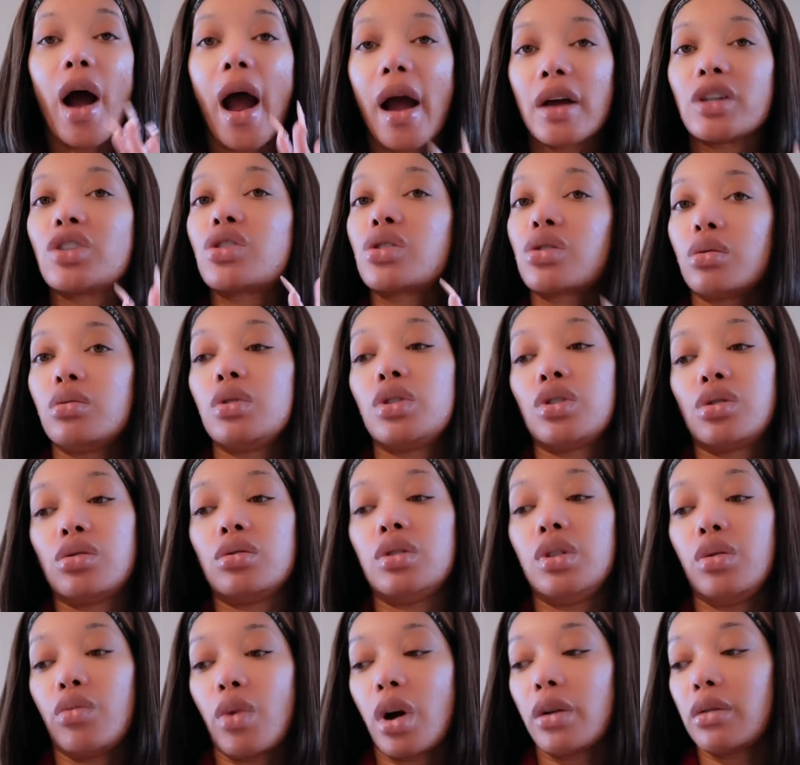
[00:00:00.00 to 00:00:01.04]
I truly
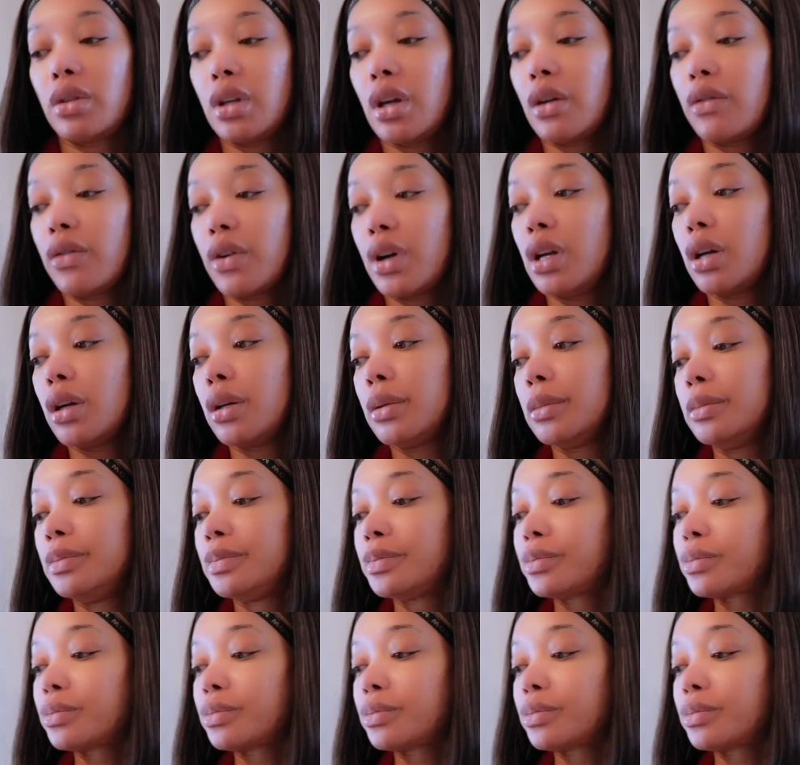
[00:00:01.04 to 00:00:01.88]
truly want that for him.